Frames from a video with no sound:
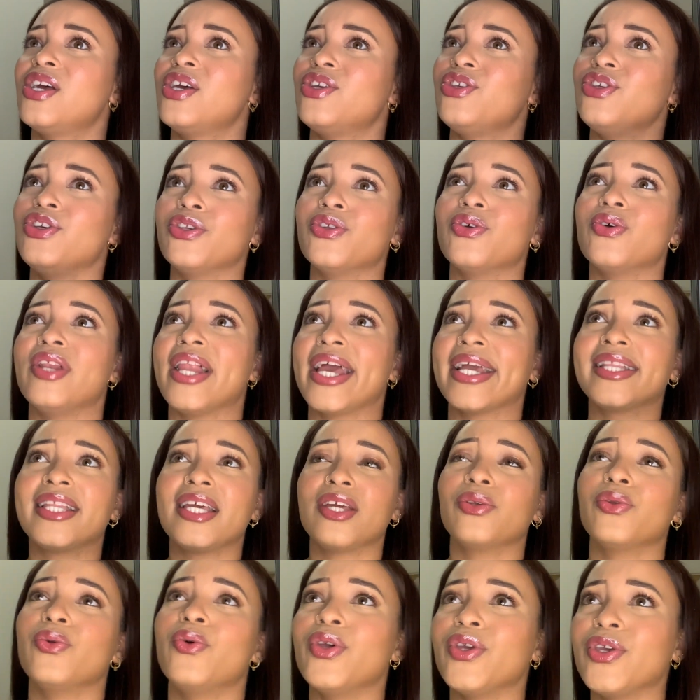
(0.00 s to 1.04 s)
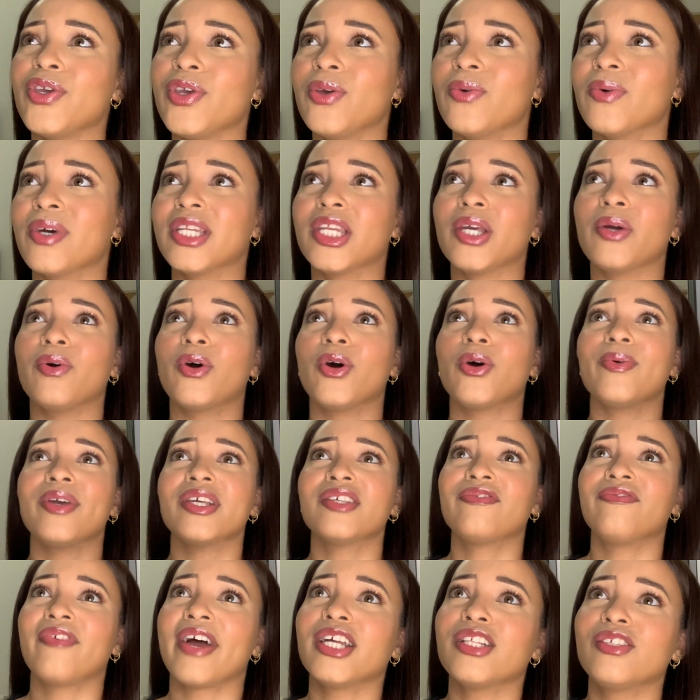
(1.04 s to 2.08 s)
you know, like, they know you and they will always
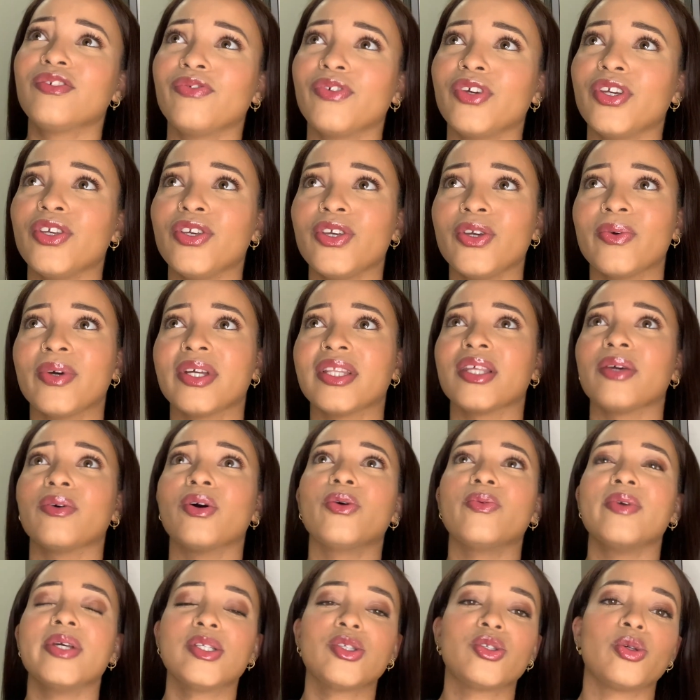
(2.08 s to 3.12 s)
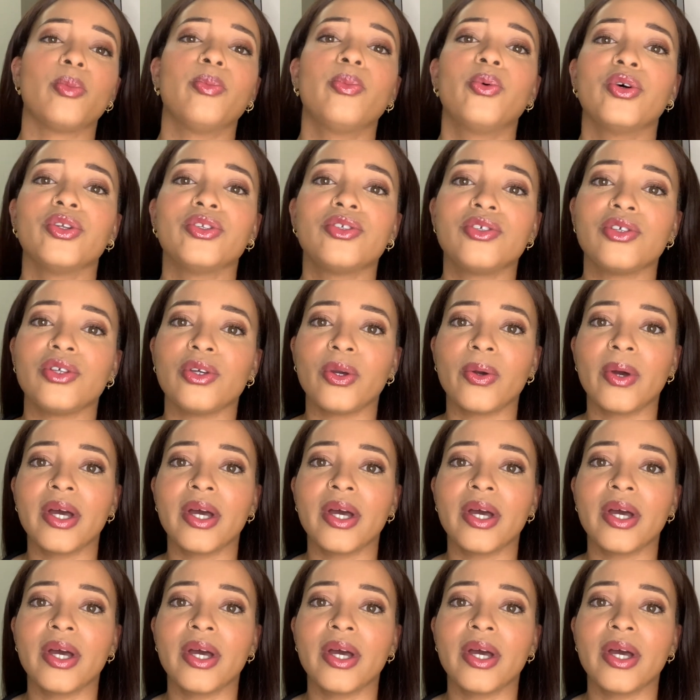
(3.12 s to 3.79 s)
fight for you and they will always support you.